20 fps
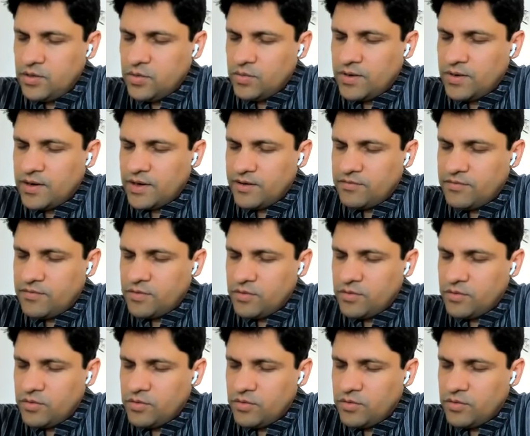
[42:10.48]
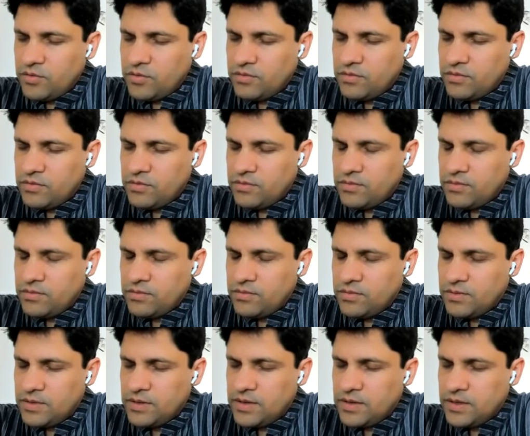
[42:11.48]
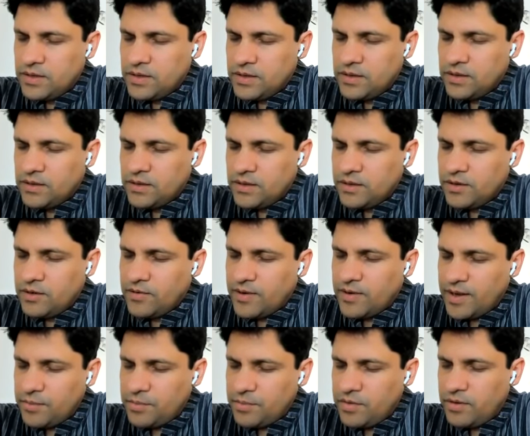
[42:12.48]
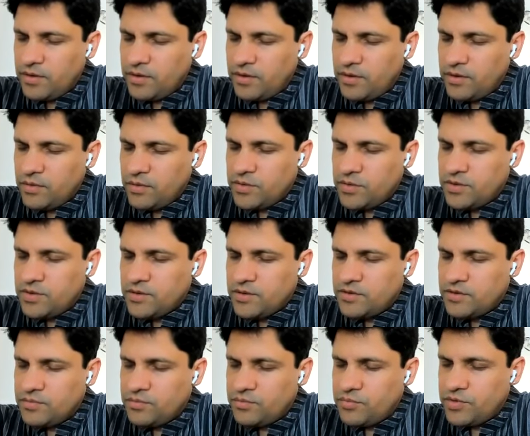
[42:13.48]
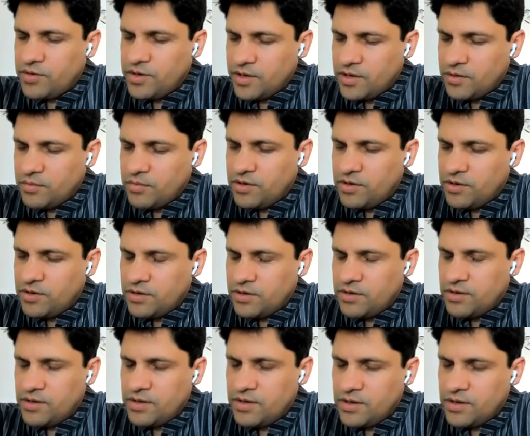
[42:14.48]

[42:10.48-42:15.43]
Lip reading: You will have to grapple with this predicament